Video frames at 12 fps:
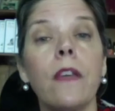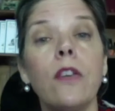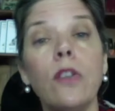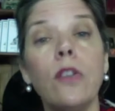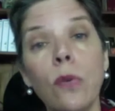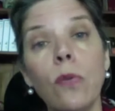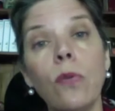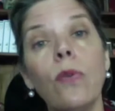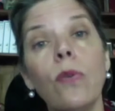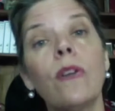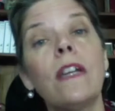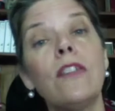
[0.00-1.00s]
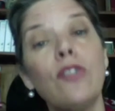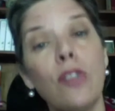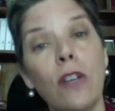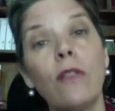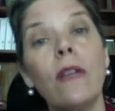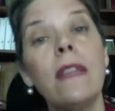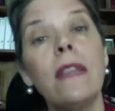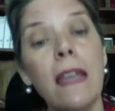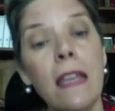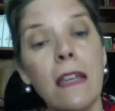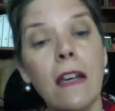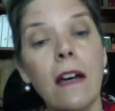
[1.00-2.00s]
you can generate the
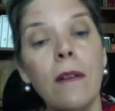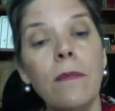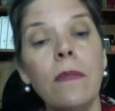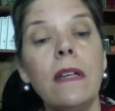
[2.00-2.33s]
income